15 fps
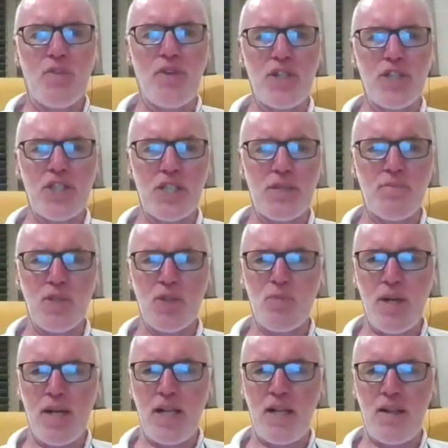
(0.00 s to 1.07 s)
criticism as
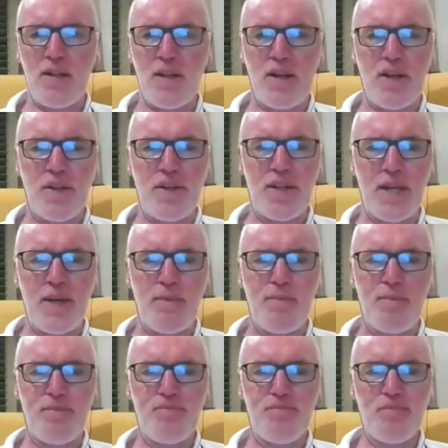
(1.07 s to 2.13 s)
well
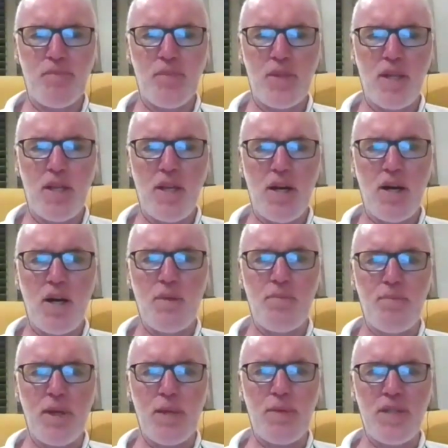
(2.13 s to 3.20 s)
on
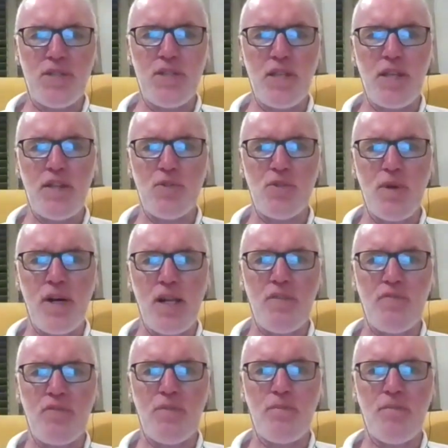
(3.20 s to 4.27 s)
BBC as well
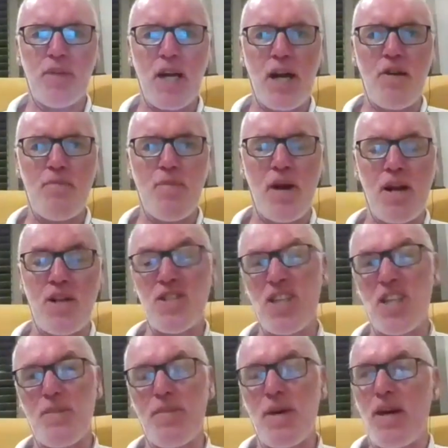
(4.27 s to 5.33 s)
from Karen
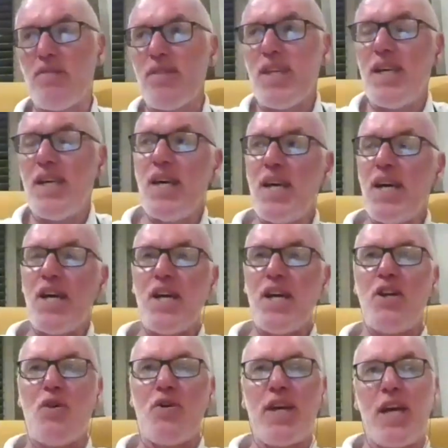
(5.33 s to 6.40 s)
Bardsley about,
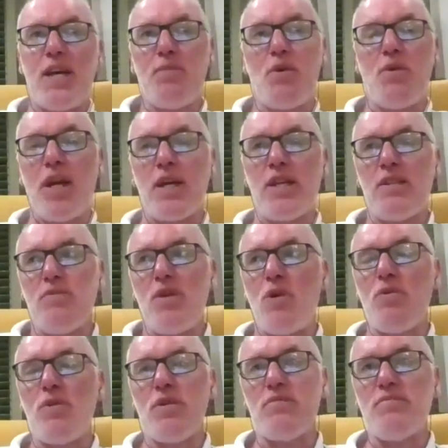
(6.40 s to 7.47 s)
you know, Kate. Well, like, you
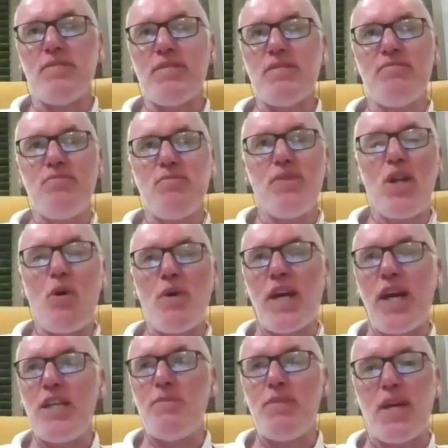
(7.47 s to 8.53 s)
know, we know what
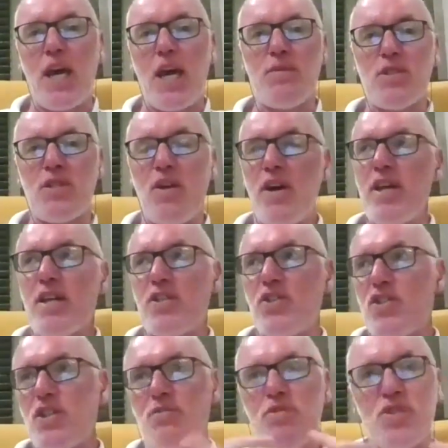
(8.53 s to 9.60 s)
Katie McCabe is like, and
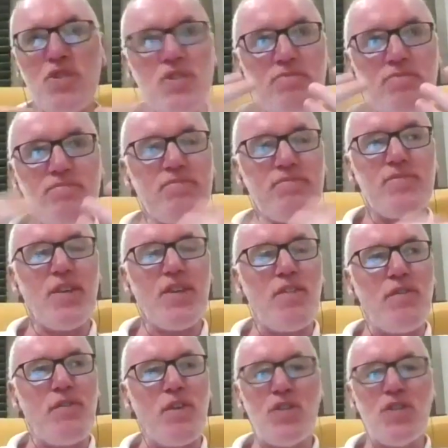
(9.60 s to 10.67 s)
she was
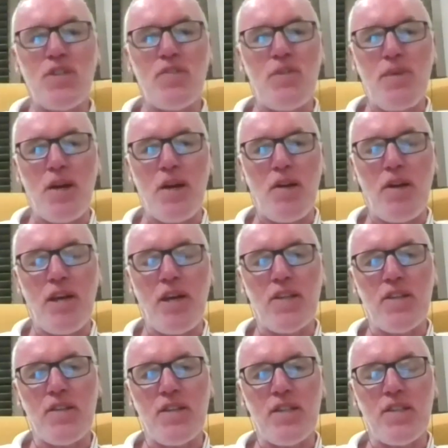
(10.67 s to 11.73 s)
effusive about liking
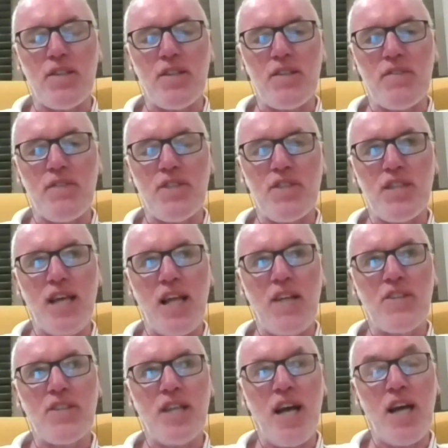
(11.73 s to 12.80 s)
the
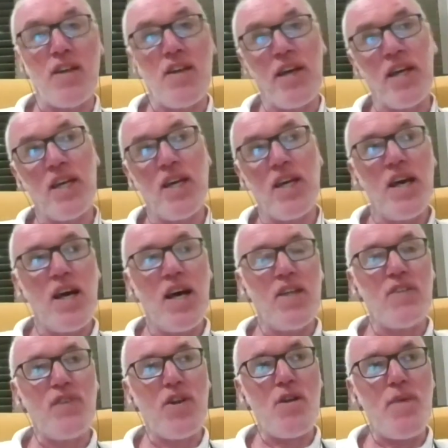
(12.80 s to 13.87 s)
physicality. And like,
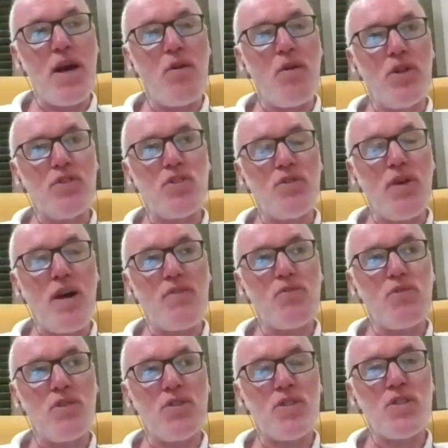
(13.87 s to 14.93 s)
as Vera Powell alludes to
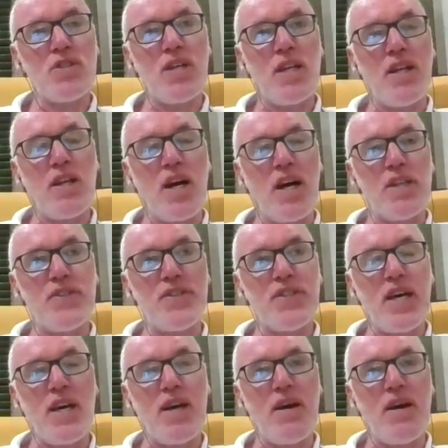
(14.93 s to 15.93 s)
afterwards, and